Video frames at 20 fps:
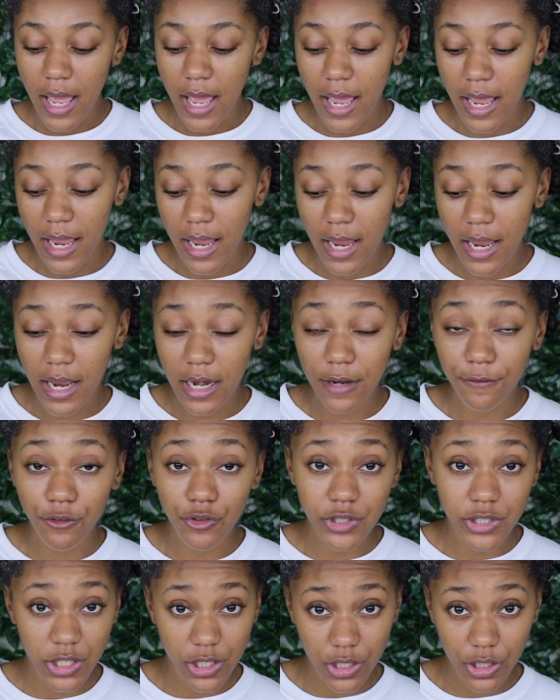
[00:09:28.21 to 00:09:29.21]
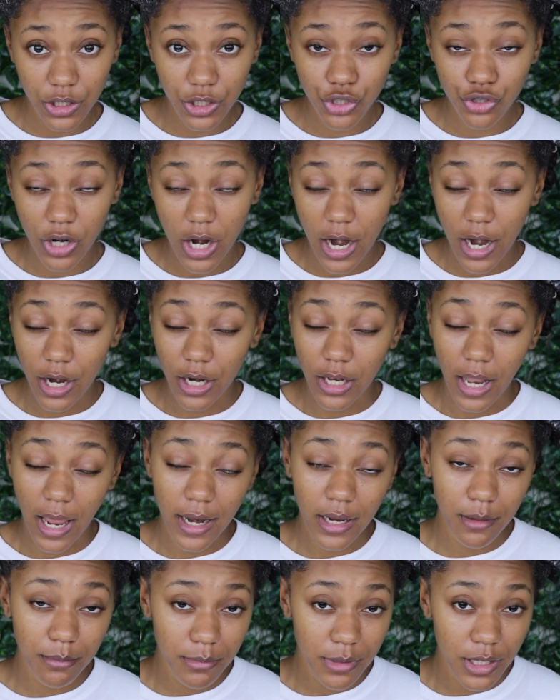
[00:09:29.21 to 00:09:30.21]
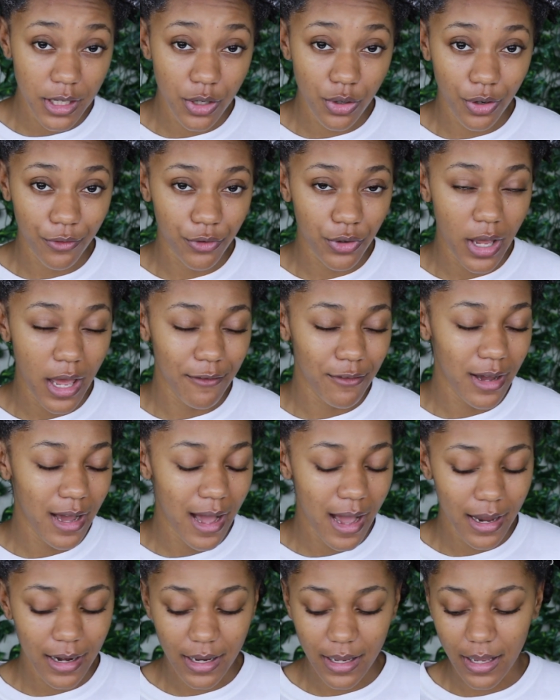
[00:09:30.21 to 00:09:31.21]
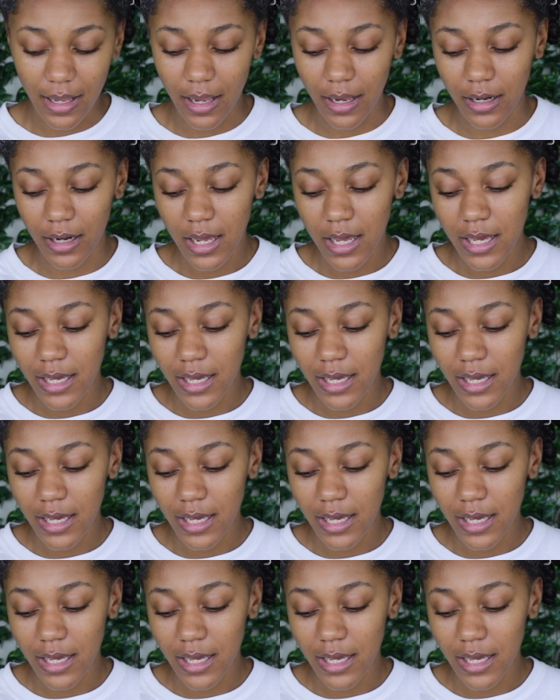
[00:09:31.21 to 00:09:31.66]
And if you sit on the dryer like me, or if you have a hot head,